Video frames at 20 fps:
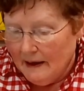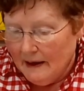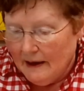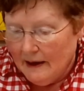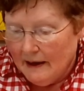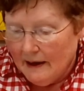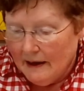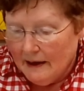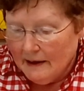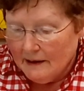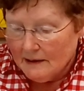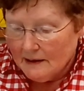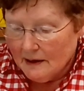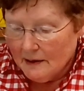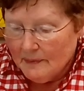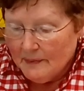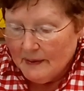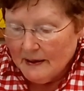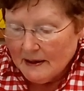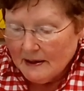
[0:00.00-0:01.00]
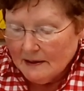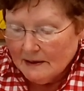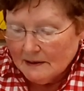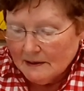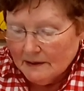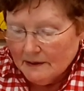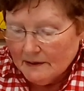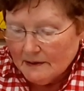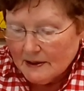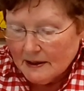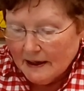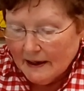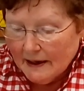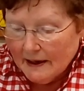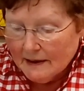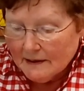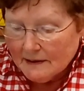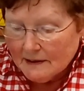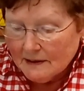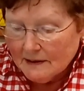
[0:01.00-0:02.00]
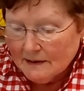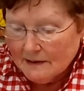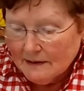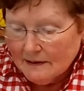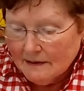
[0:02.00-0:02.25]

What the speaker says: and a big glue dot